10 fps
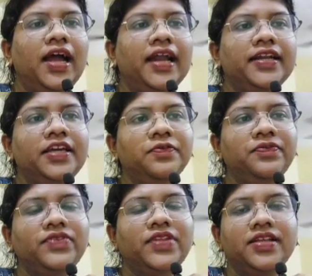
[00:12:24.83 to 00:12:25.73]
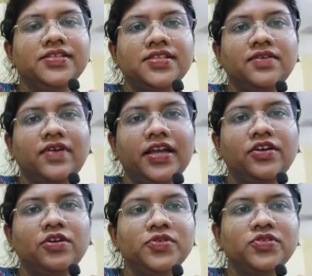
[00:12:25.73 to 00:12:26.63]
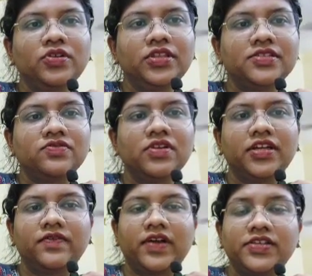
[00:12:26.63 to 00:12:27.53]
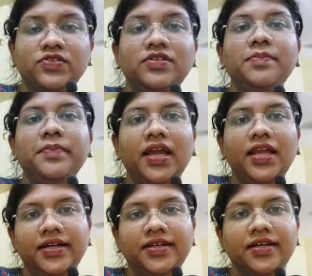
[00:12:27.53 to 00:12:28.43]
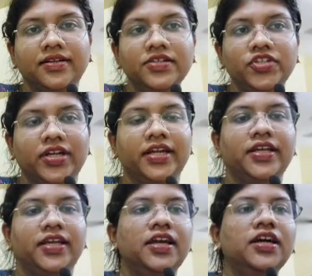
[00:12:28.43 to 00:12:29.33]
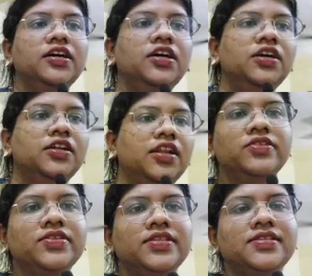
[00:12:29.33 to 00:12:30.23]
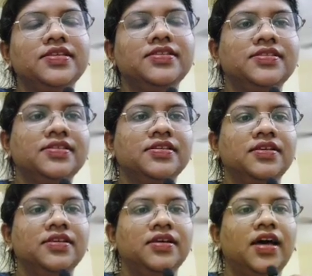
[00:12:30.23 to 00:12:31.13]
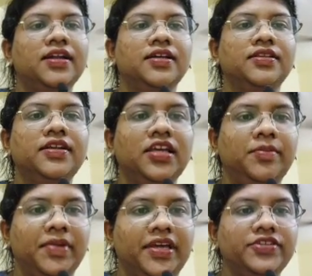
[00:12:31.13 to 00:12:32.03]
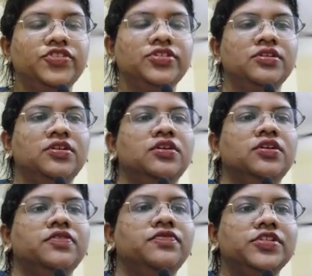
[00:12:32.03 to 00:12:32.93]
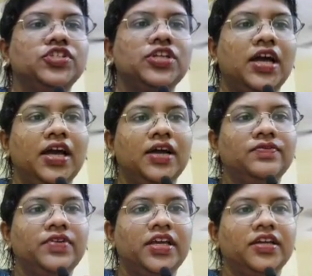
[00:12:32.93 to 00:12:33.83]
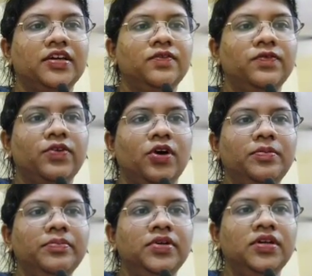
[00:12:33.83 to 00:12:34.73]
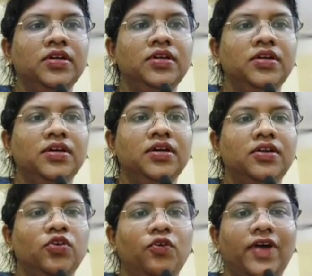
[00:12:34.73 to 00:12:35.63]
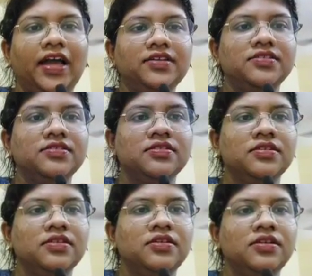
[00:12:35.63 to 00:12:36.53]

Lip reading: And if there is a Y chromosome, this will give rise to the male internal genitalia. Also, this is another image which I have taken from Novak's.